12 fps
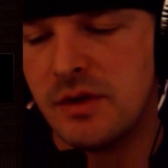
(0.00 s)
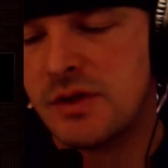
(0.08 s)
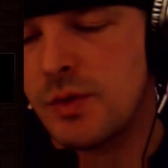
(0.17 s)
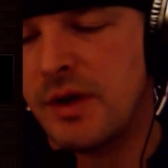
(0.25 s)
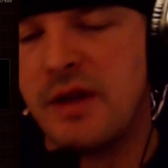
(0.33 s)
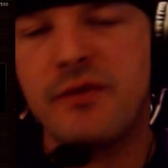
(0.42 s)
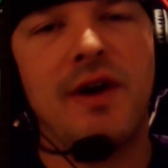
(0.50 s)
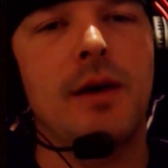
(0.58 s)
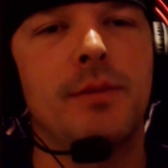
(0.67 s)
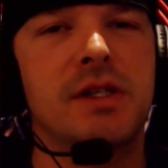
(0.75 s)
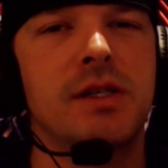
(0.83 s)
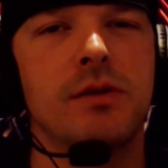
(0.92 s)

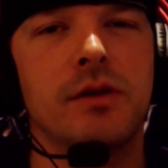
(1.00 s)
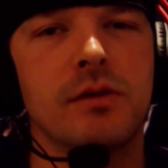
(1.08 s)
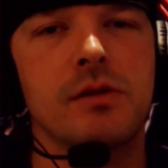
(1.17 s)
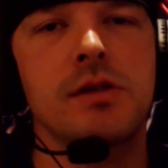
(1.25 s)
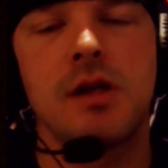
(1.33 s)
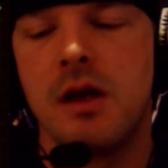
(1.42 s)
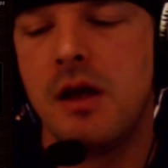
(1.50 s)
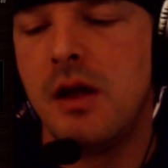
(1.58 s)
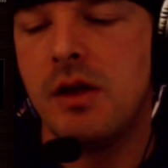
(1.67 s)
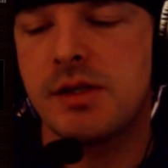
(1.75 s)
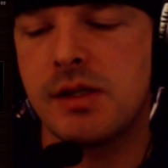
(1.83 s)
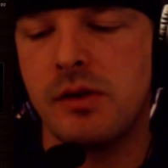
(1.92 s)
25 materials.
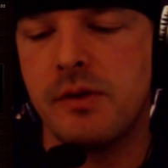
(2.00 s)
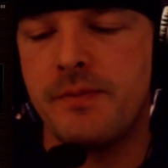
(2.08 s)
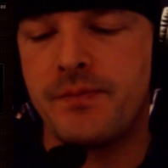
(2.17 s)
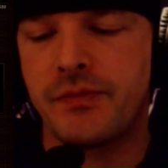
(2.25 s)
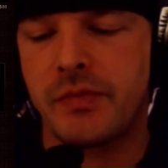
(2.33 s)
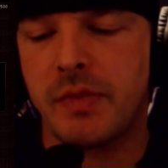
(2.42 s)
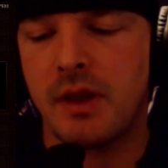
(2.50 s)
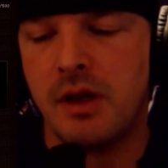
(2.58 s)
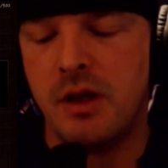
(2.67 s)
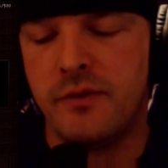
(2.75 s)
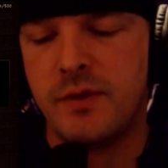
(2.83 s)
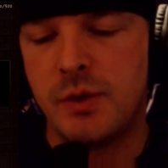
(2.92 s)
So
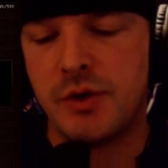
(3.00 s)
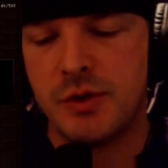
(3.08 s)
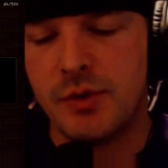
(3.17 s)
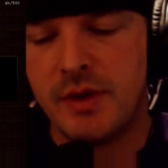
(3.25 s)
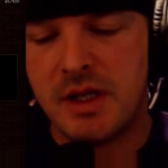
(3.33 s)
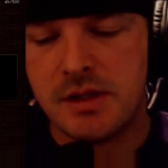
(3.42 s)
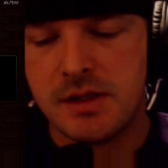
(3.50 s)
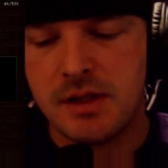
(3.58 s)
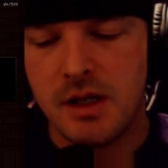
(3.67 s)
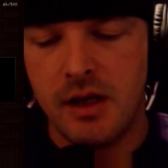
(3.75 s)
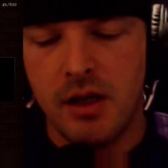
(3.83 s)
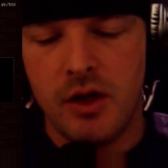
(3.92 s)
if you do this,
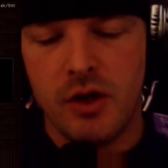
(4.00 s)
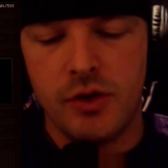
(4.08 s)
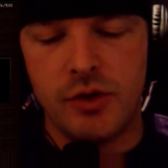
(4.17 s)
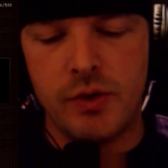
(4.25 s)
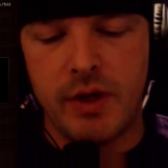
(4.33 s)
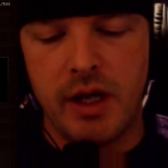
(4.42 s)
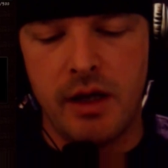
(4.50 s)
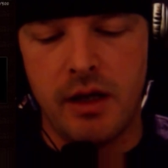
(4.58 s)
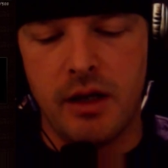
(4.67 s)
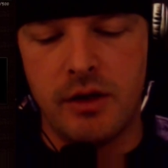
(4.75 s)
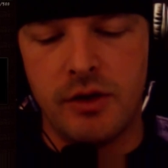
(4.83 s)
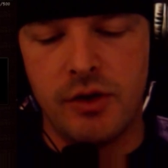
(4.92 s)
you
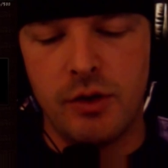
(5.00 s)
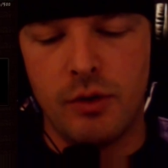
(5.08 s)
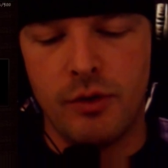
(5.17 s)
can do